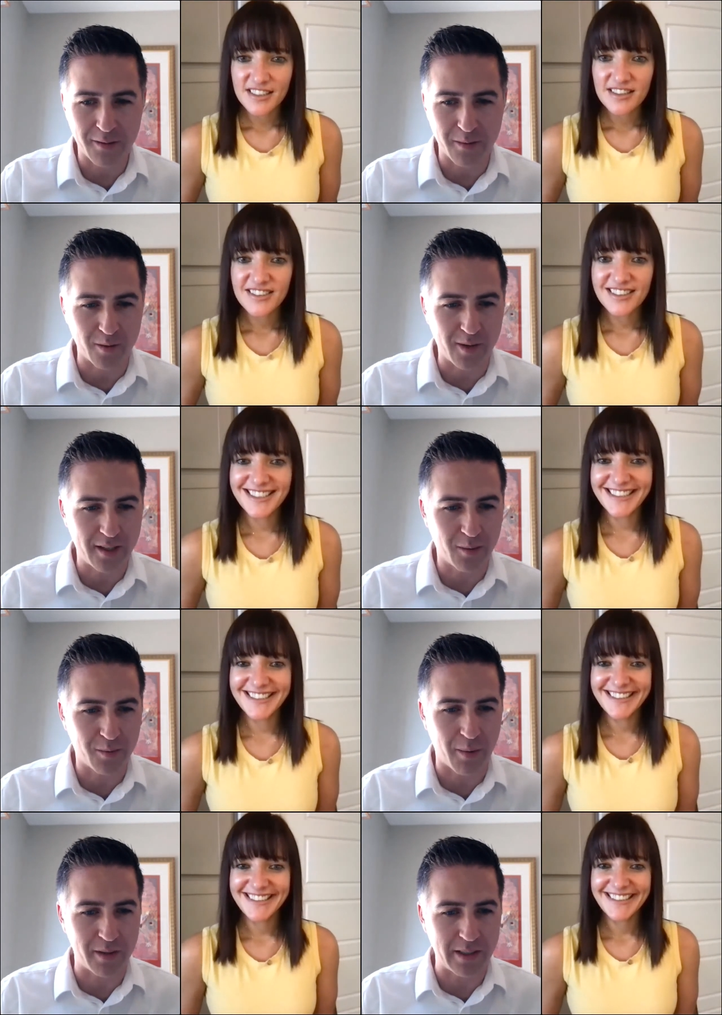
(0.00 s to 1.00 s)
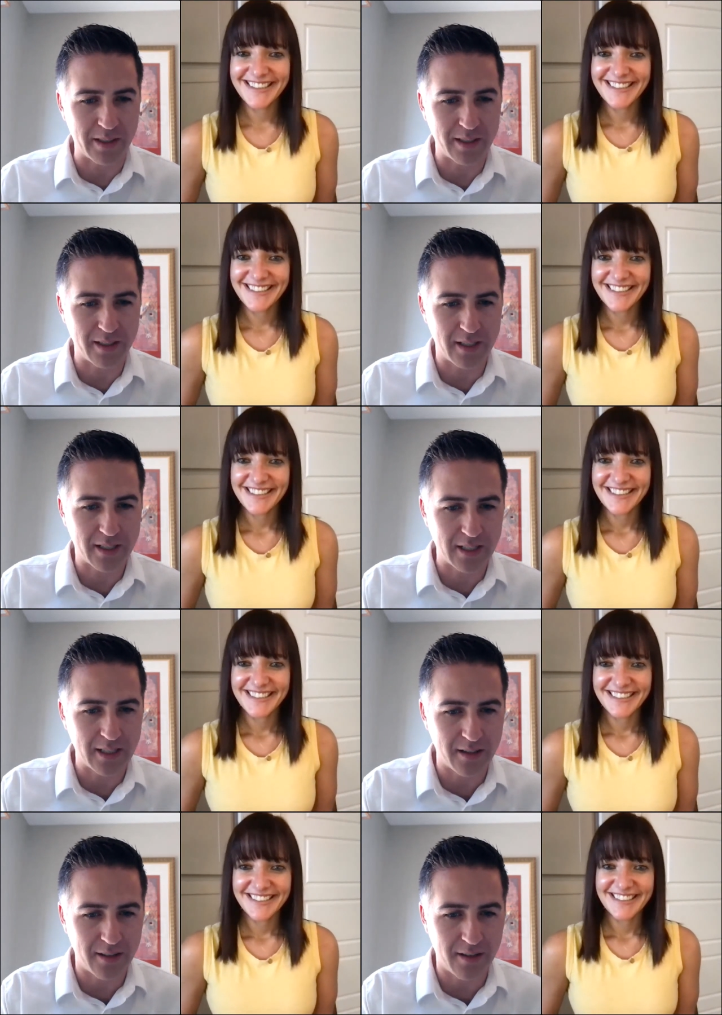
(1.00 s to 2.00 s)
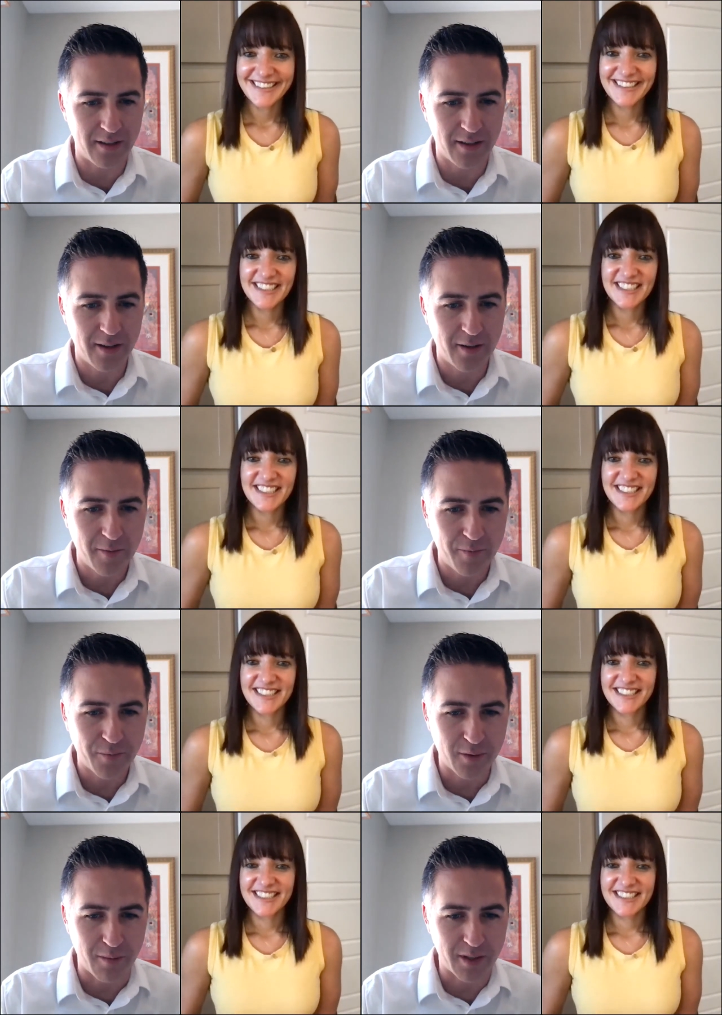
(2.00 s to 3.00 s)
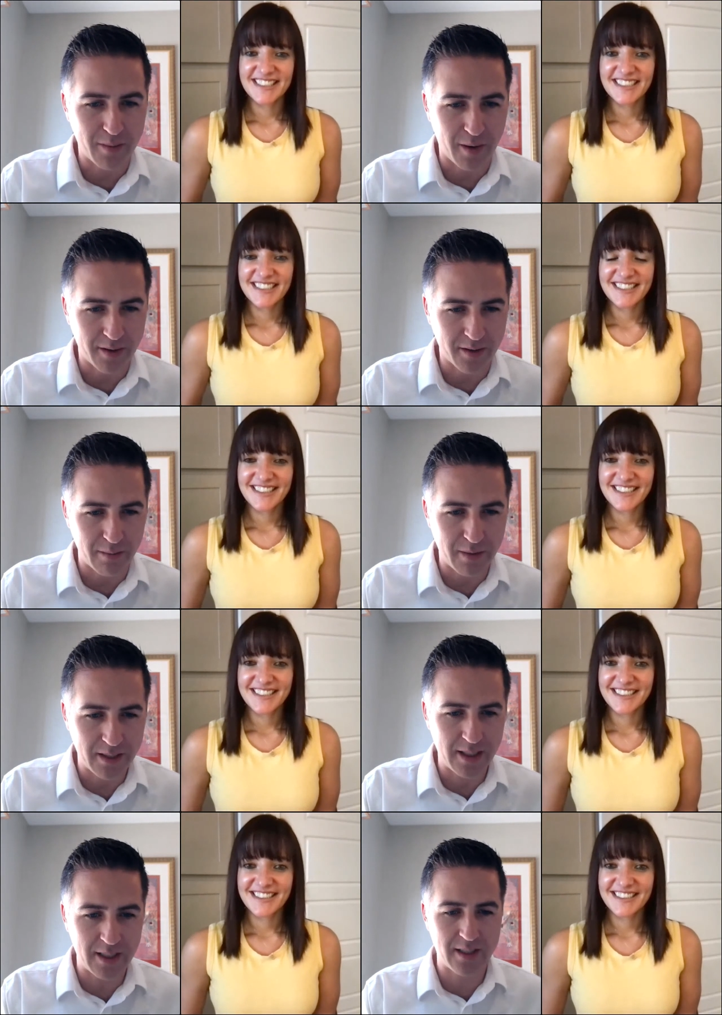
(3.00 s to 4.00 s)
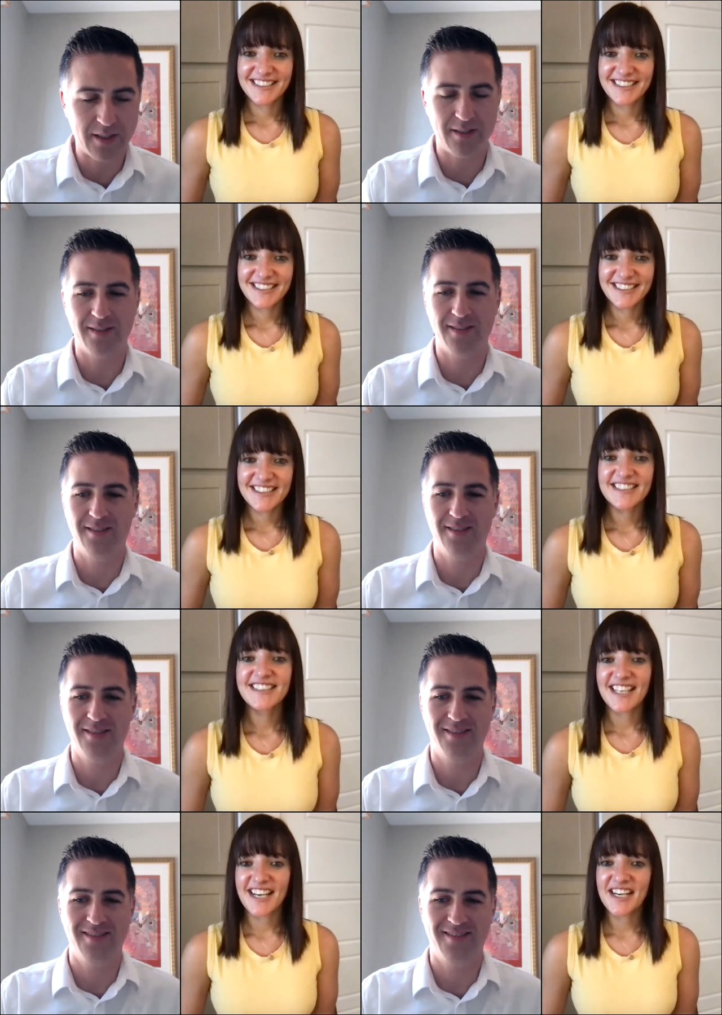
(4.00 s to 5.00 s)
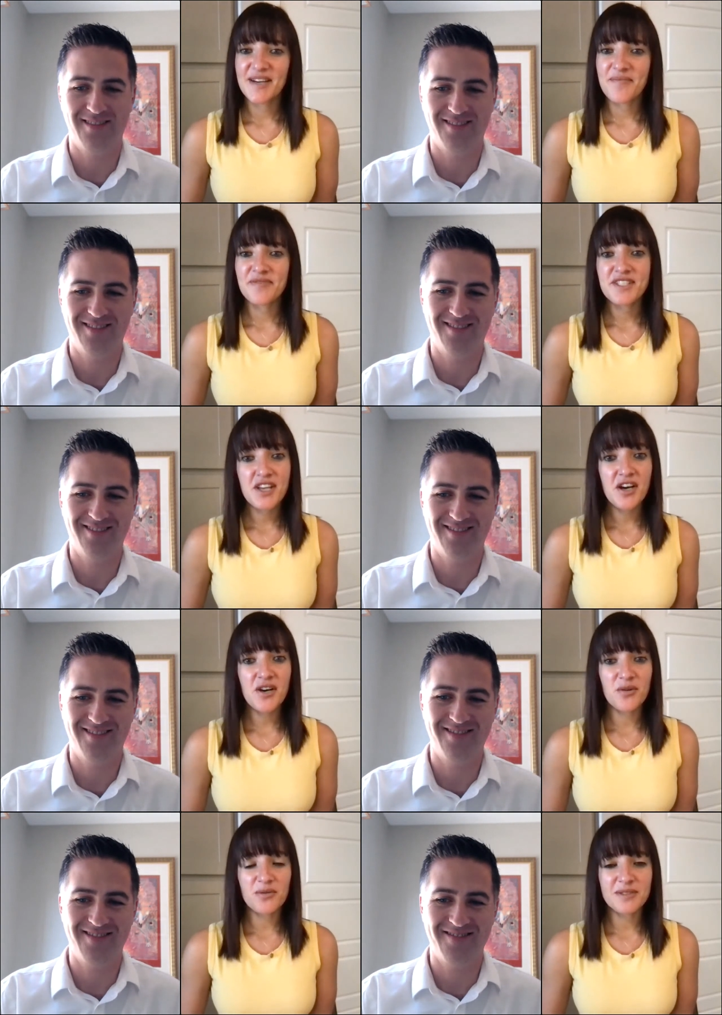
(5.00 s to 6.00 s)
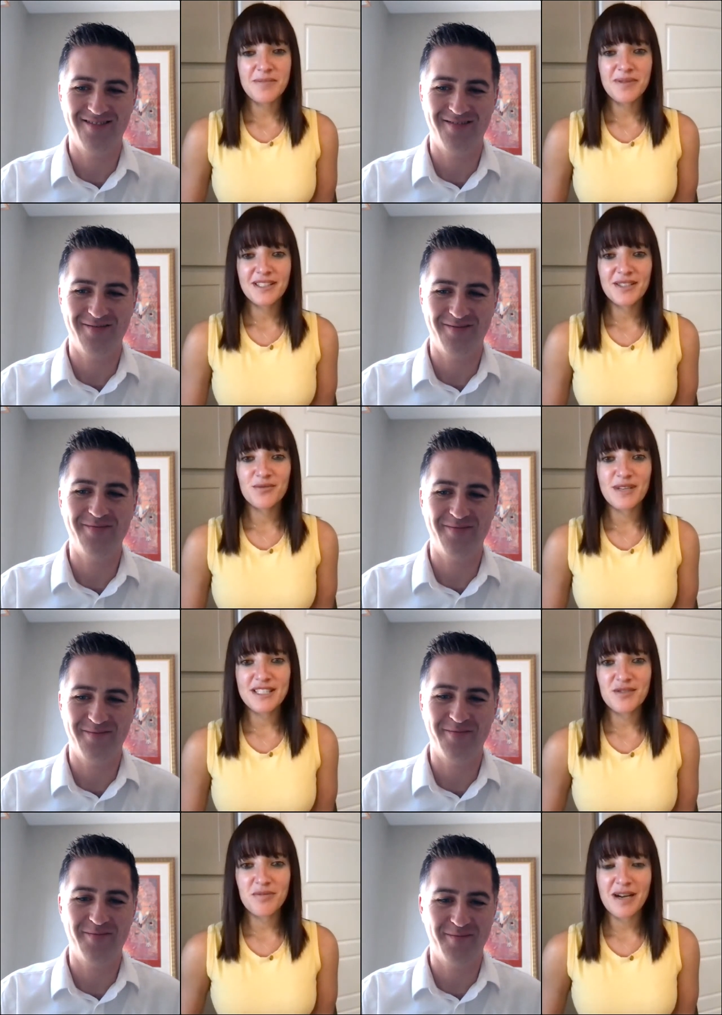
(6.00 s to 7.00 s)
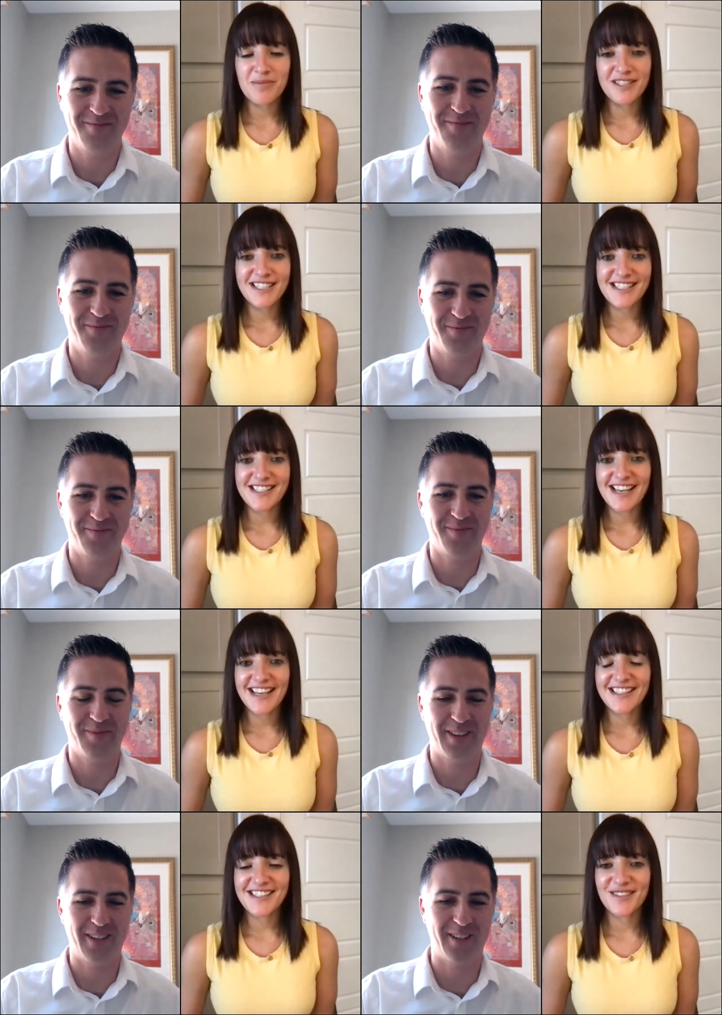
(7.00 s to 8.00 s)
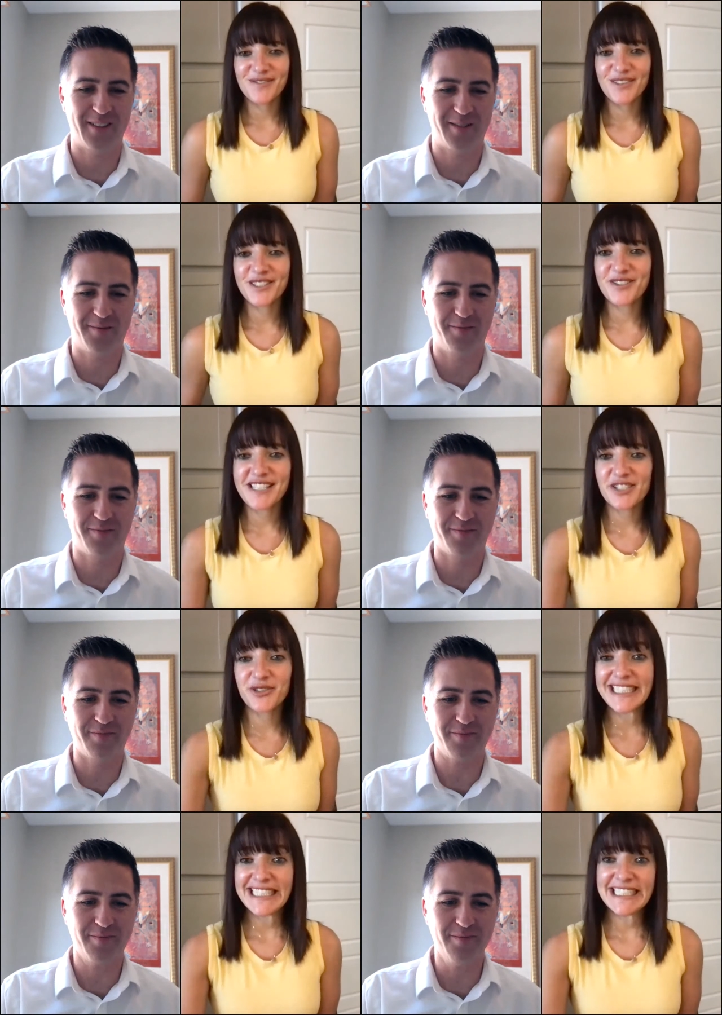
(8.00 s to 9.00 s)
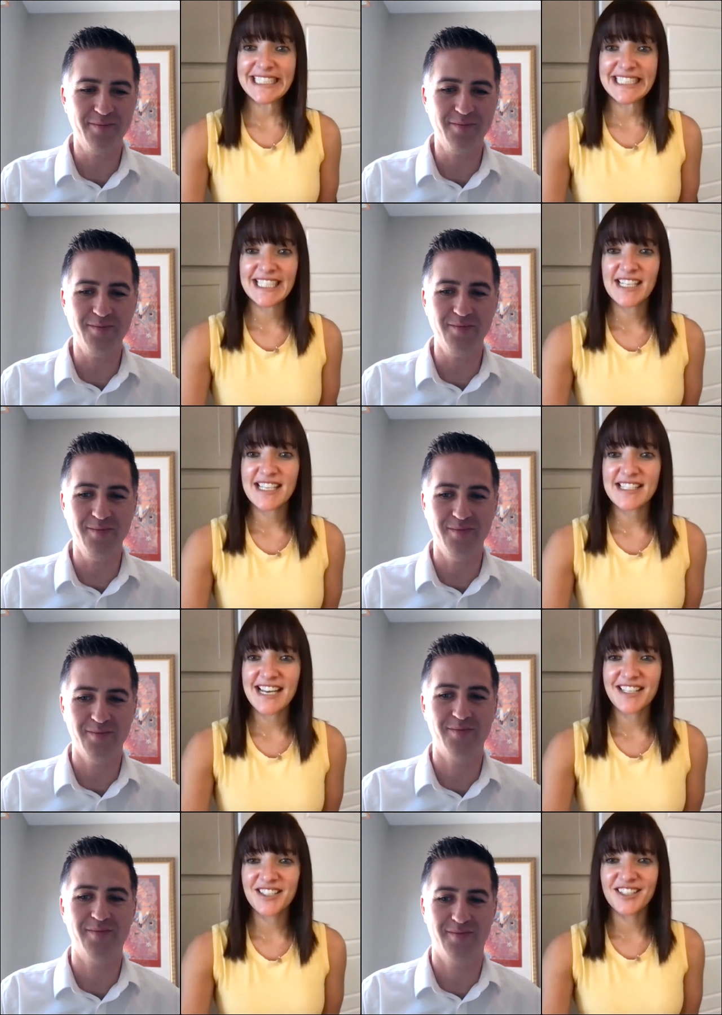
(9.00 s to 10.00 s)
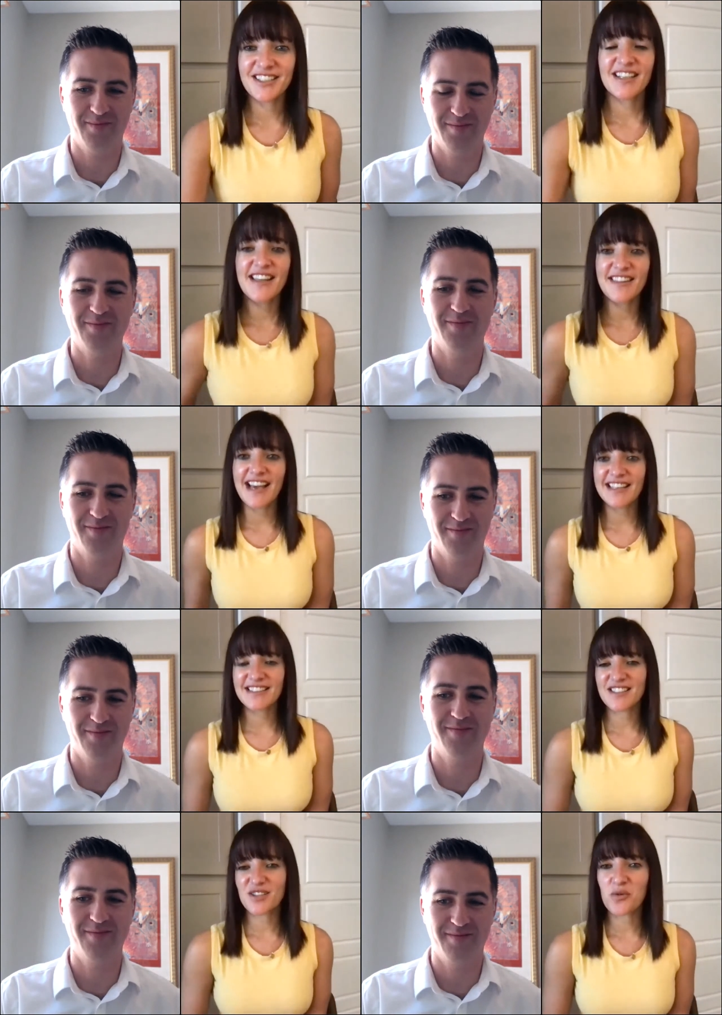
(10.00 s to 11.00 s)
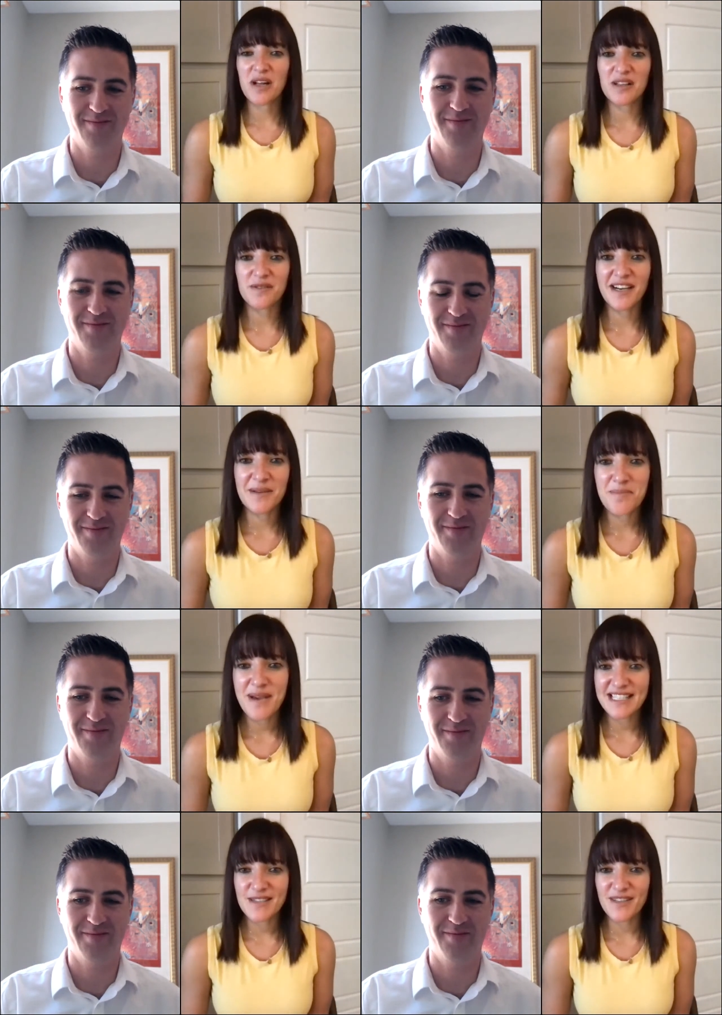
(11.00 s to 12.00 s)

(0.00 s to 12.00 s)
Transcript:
Speaker 1: from her rental properties. Is this considered... from the sponsoring business? Um, so
Speaker 2: typically rental properties, that is going to fall on your Schedule E as an Edgar, and that doesn't qualify. Passive